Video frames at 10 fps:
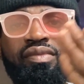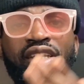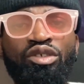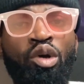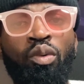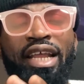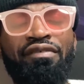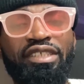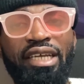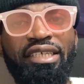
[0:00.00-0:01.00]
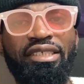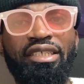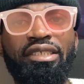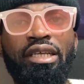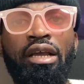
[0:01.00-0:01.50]
So with the
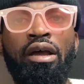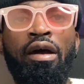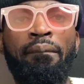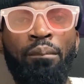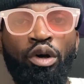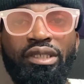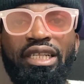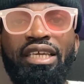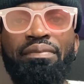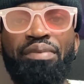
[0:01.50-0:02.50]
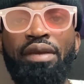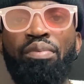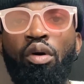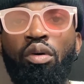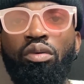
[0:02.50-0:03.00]
invitations, mostly
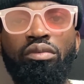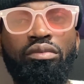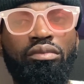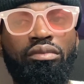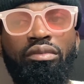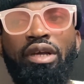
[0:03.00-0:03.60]
people